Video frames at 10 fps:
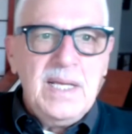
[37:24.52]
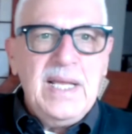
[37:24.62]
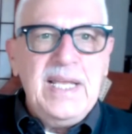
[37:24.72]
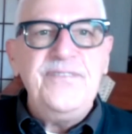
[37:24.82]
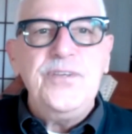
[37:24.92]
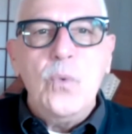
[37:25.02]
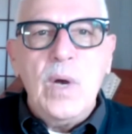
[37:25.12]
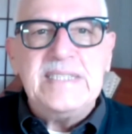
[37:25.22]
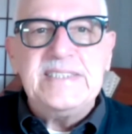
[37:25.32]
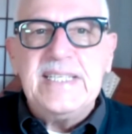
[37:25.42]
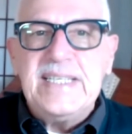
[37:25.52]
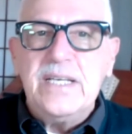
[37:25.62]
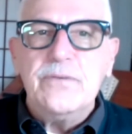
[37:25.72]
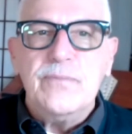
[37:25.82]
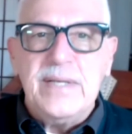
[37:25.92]
If you want to
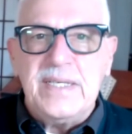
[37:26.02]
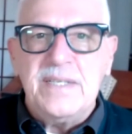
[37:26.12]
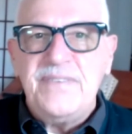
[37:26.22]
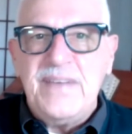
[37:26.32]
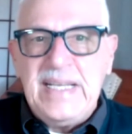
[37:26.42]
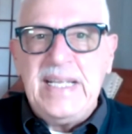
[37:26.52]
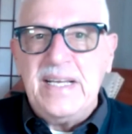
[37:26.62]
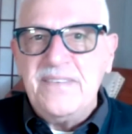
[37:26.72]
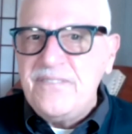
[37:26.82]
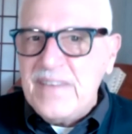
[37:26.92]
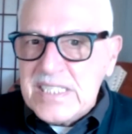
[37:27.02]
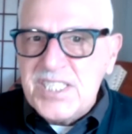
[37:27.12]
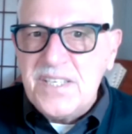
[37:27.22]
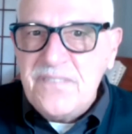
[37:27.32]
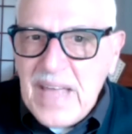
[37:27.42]
get rid of any
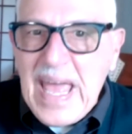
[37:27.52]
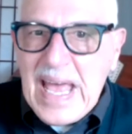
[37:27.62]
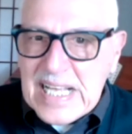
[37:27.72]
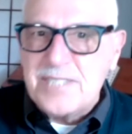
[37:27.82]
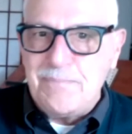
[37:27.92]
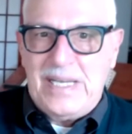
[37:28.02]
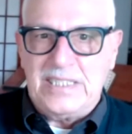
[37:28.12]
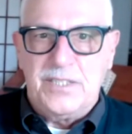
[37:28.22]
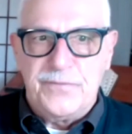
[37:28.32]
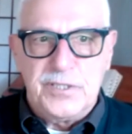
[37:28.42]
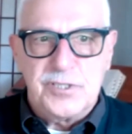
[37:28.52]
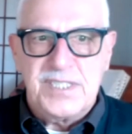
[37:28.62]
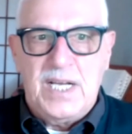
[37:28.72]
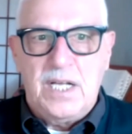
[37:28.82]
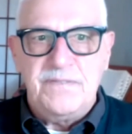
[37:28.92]
offensive aspect of
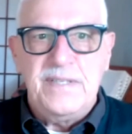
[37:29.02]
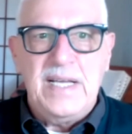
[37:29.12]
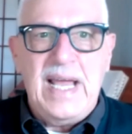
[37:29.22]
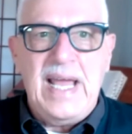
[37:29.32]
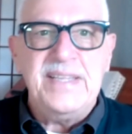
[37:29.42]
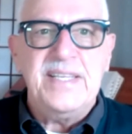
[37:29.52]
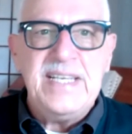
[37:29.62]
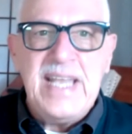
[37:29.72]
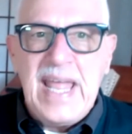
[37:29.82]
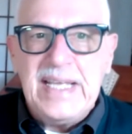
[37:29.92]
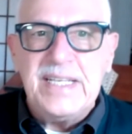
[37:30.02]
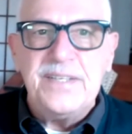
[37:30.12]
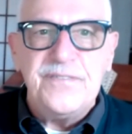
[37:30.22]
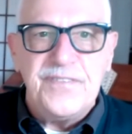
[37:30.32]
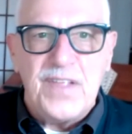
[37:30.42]
yourself and the
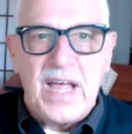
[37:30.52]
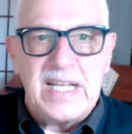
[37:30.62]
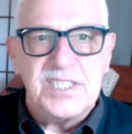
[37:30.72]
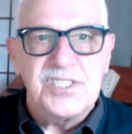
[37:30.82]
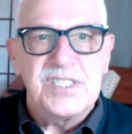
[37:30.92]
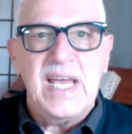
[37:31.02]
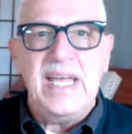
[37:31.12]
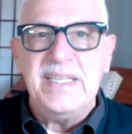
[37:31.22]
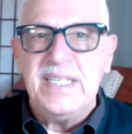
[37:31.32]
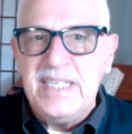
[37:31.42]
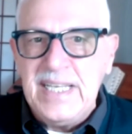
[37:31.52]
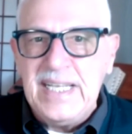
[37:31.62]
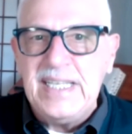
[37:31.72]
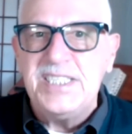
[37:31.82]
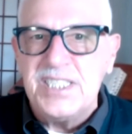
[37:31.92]
negative thoughts and the
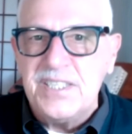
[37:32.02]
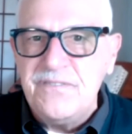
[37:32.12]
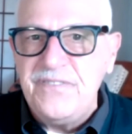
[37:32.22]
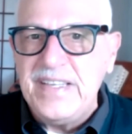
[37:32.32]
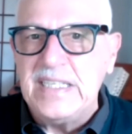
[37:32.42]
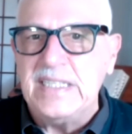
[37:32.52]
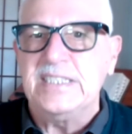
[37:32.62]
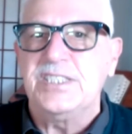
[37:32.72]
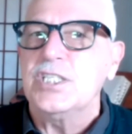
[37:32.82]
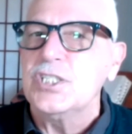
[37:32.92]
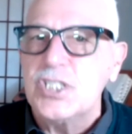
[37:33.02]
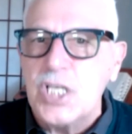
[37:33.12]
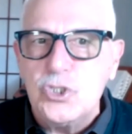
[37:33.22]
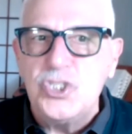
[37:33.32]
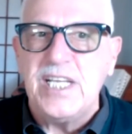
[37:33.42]
needs and feelings
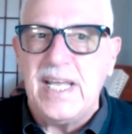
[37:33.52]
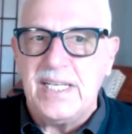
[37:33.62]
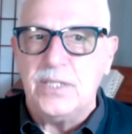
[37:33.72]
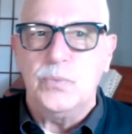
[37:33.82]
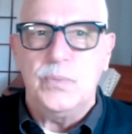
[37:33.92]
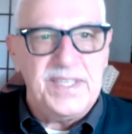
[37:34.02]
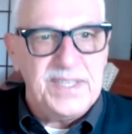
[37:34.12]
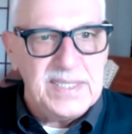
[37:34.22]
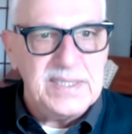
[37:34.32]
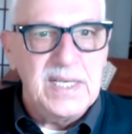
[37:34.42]
associated with it,